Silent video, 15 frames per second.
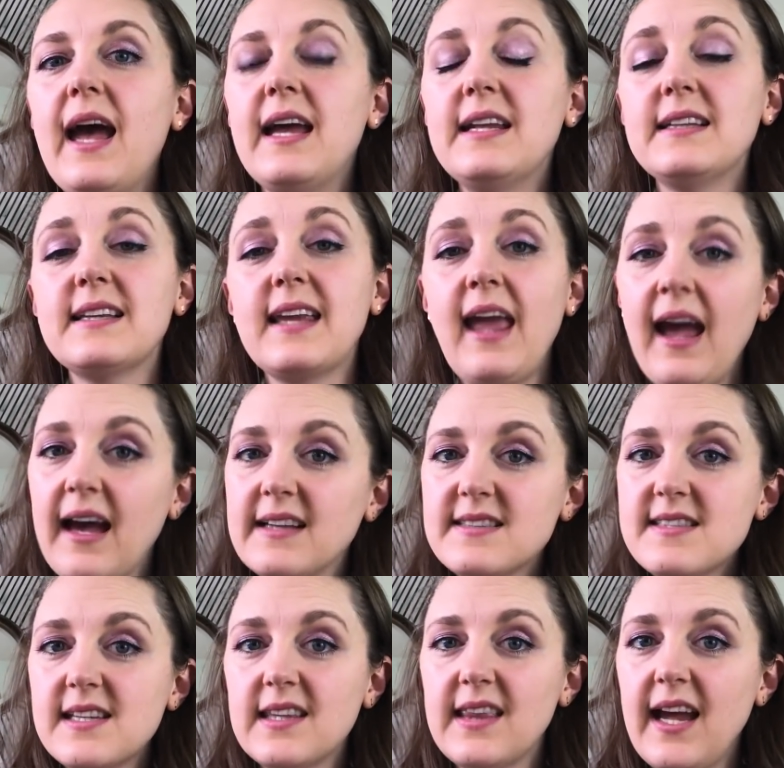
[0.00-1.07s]
and
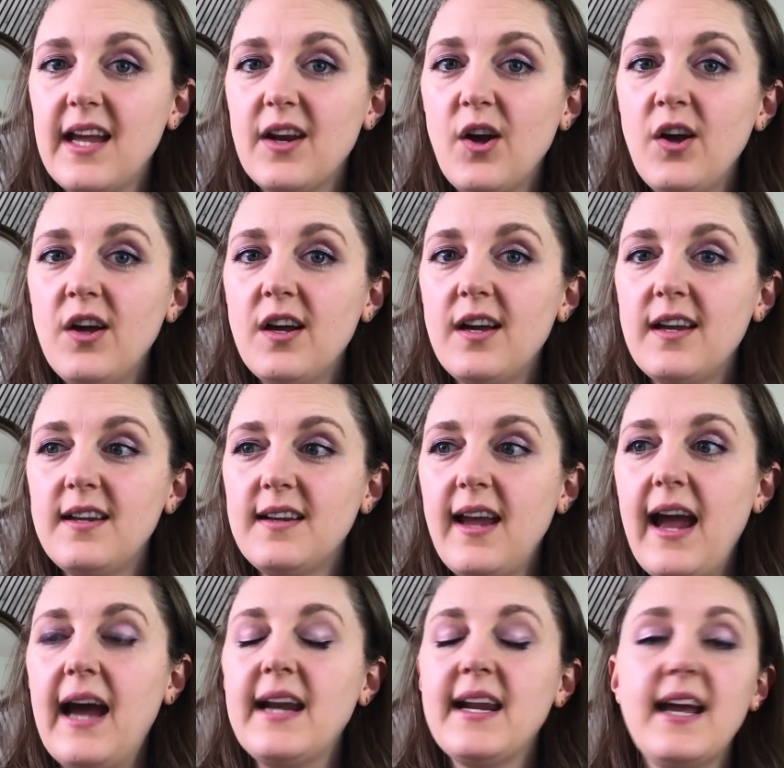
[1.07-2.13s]
casting that on,
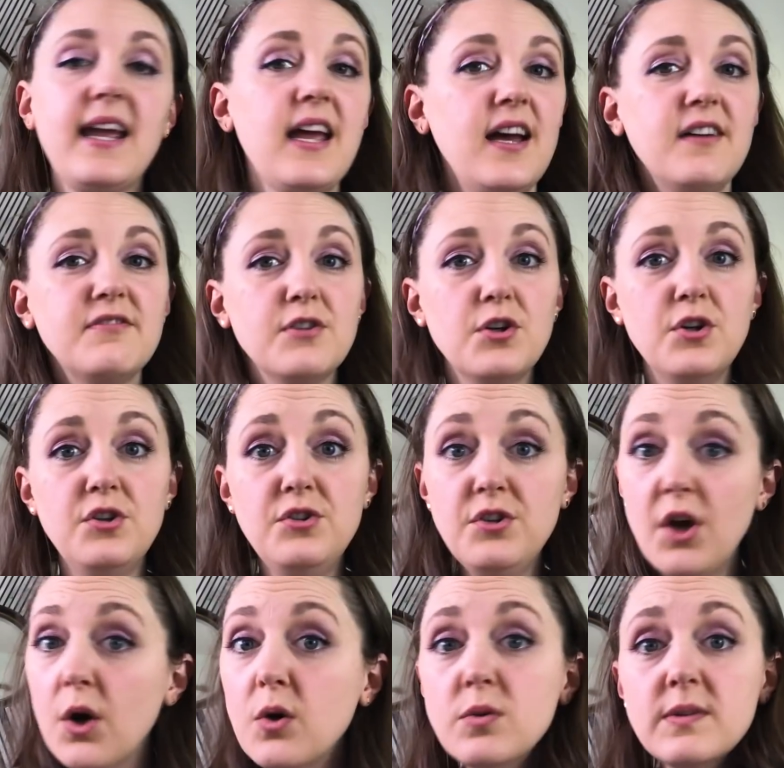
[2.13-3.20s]
and I have
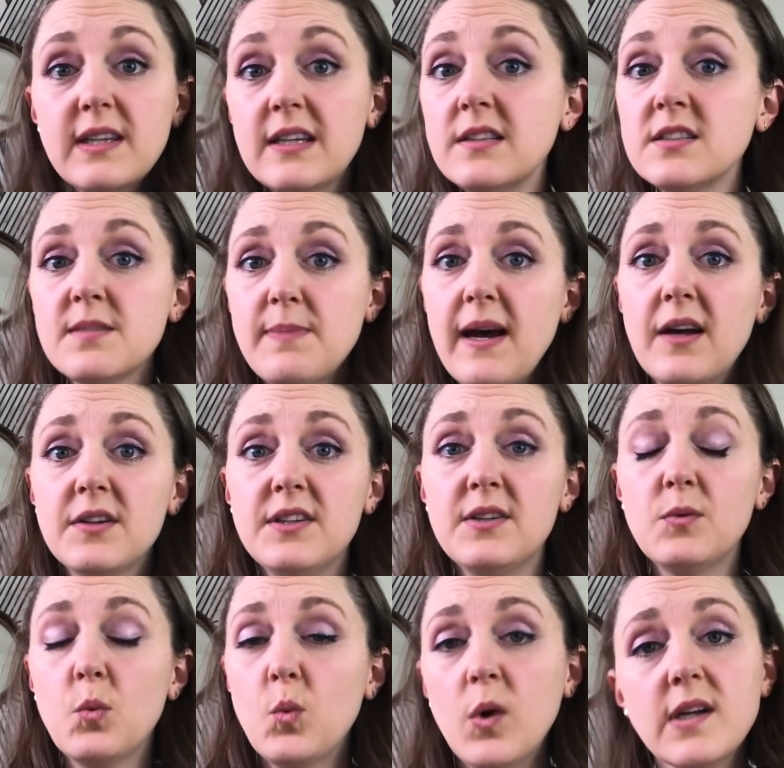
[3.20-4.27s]
no guilt about
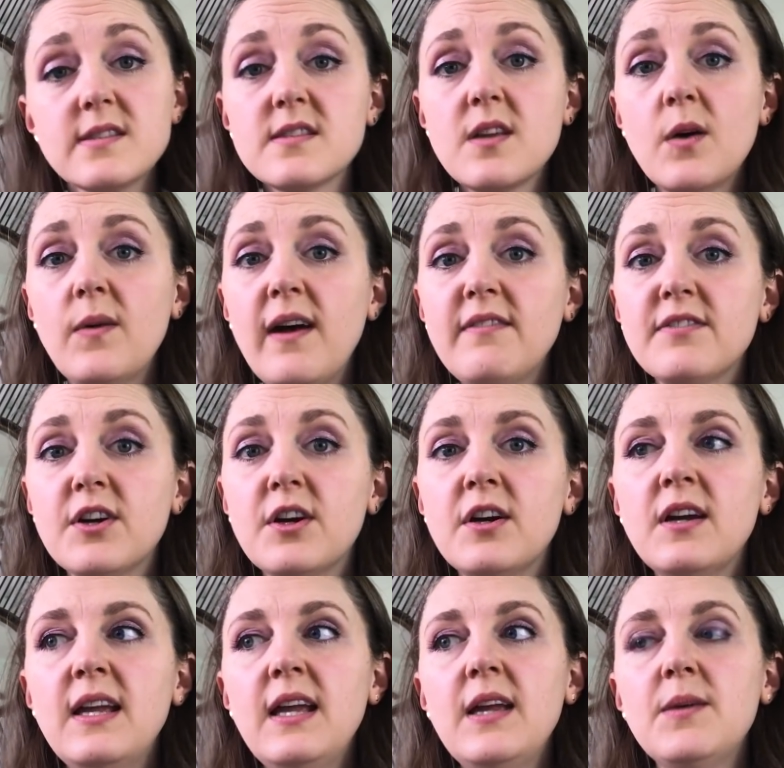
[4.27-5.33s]
it
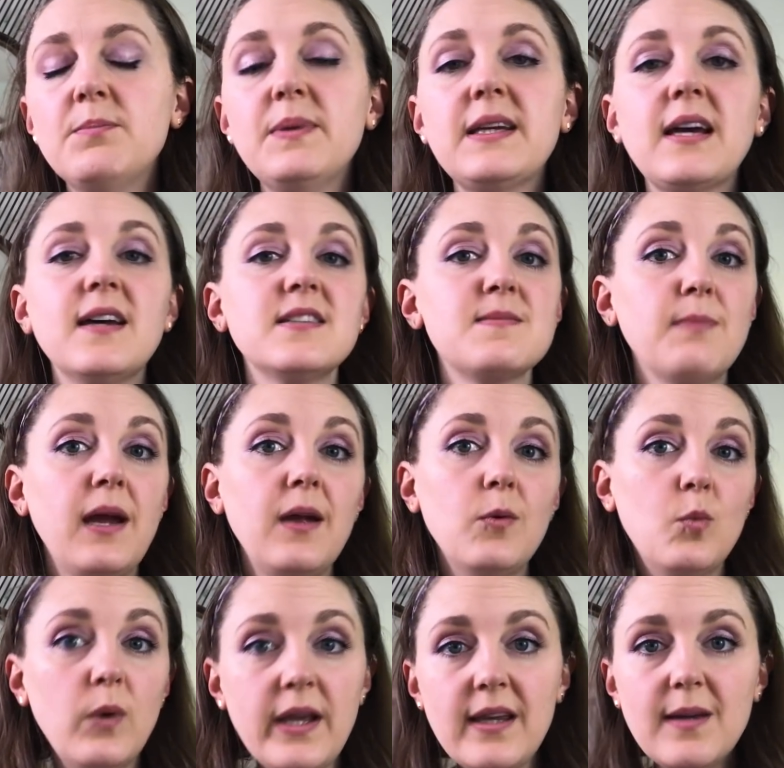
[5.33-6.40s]
whatsoever, because my
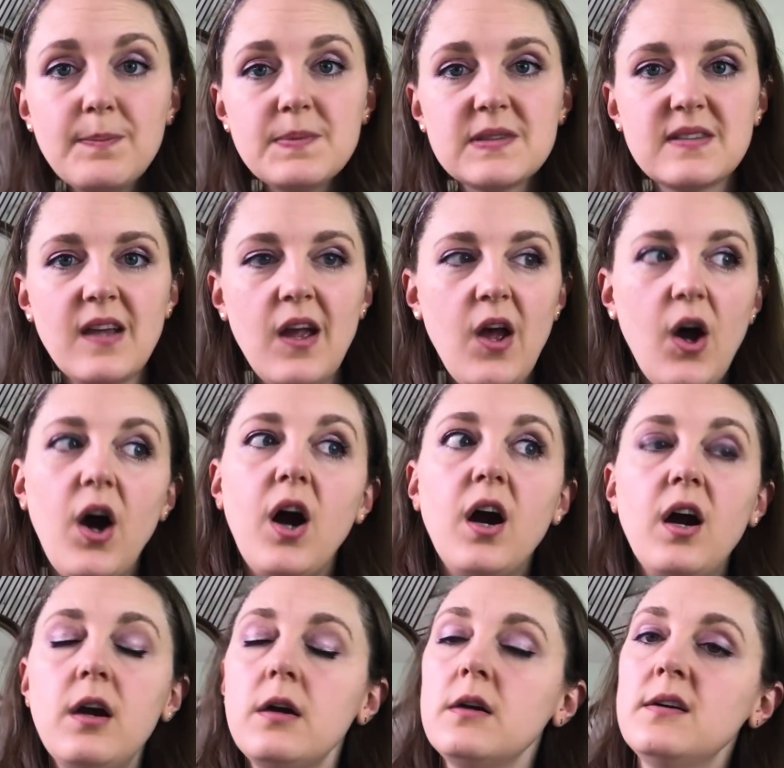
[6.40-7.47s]
whips
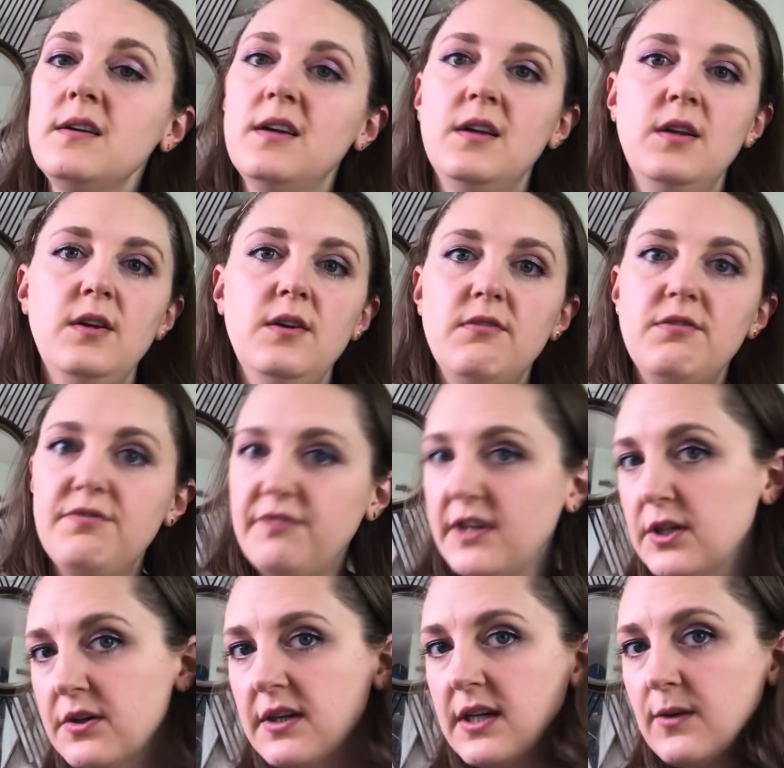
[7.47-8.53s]
are
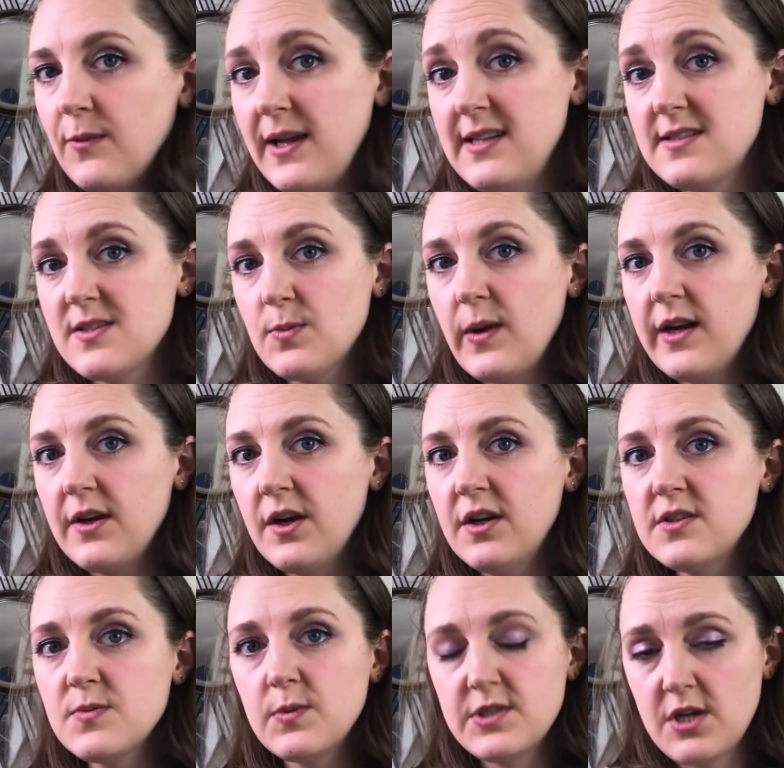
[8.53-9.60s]
fingering weight
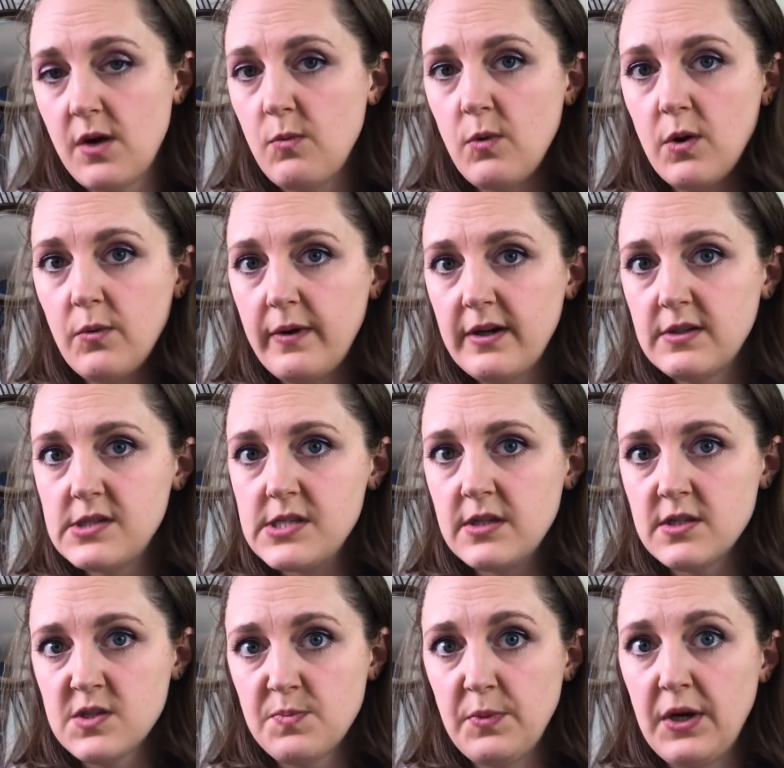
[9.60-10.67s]
sweaters, which I won't wear
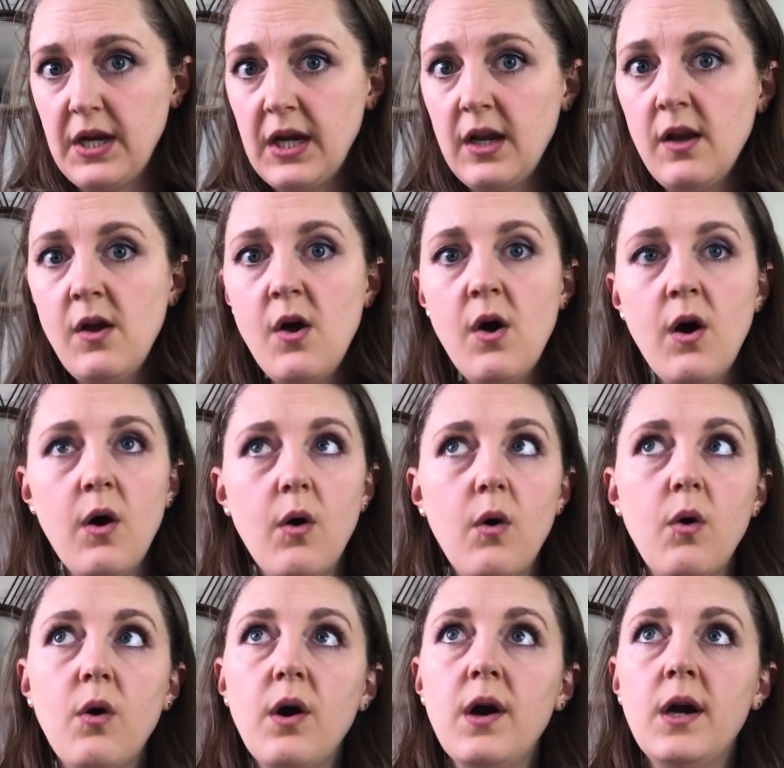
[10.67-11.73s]
until spring,
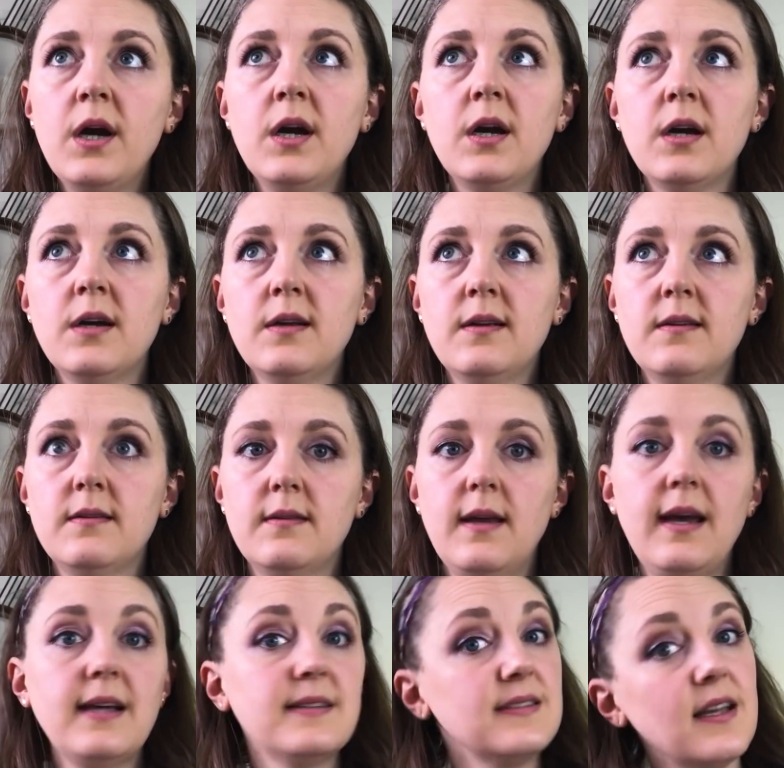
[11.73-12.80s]
or
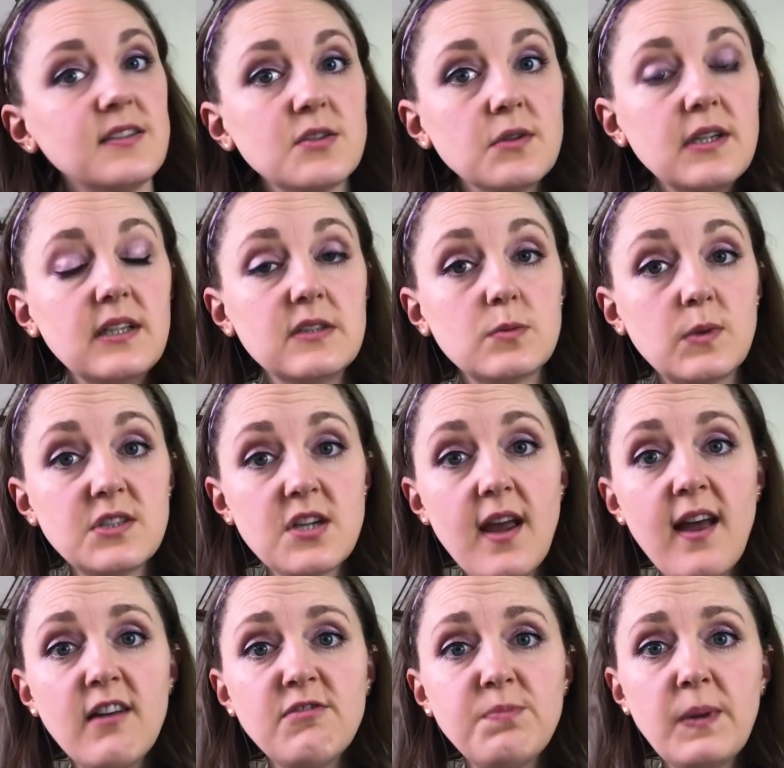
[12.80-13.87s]
accessories, which I
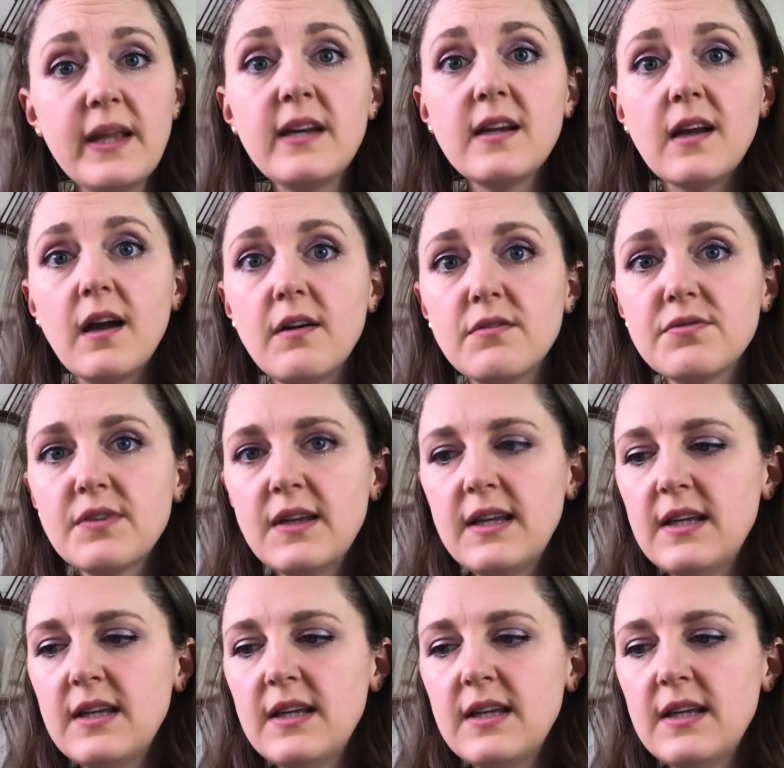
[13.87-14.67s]
have plenty of.